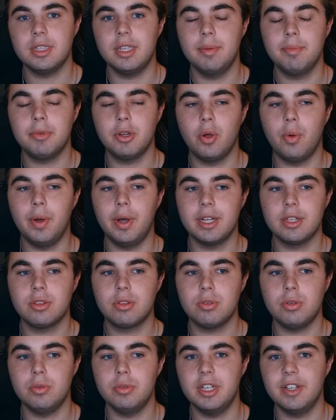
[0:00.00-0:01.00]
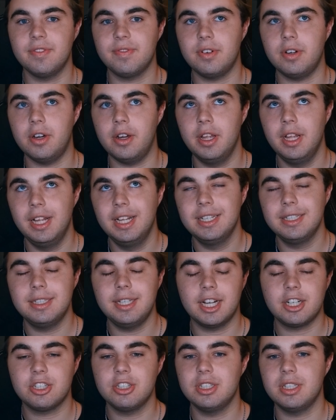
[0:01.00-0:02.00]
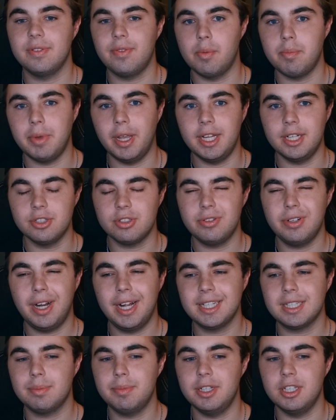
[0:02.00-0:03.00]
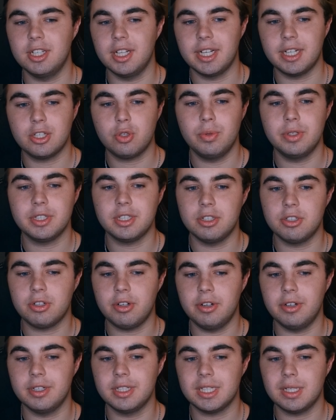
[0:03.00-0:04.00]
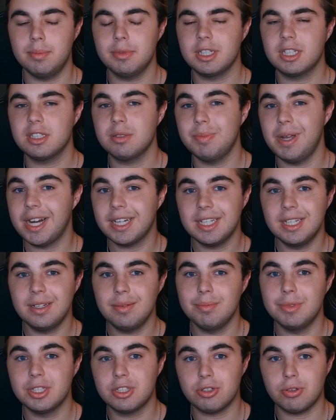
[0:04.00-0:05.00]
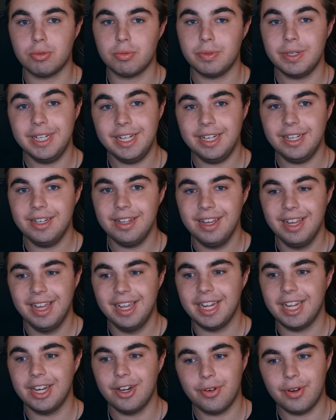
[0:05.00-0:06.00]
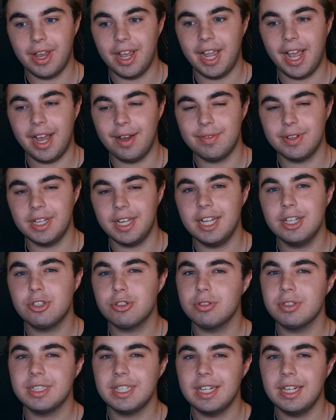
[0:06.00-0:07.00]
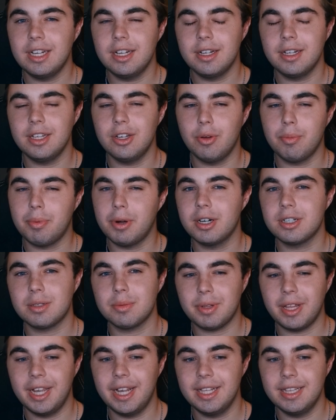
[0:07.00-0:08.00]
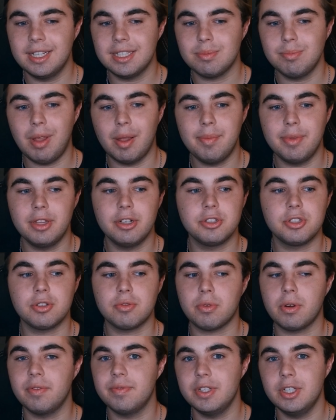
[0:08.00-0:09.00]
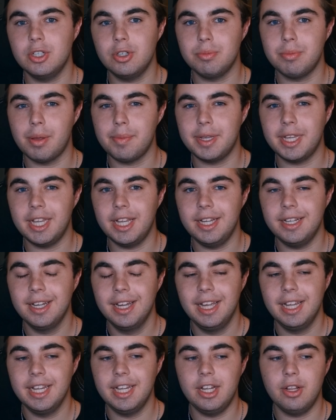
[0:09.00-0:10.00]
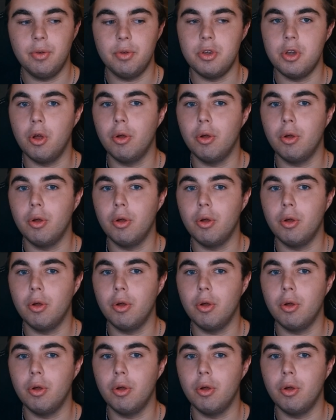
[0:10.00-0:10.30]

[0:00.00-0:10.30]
them going through different sections of a maze. There has to be like twists and turns. I'm expecting Mr. Reed, you know, to have an interesting you know part to play in this. Maybe there's a reveal. Maybe he you know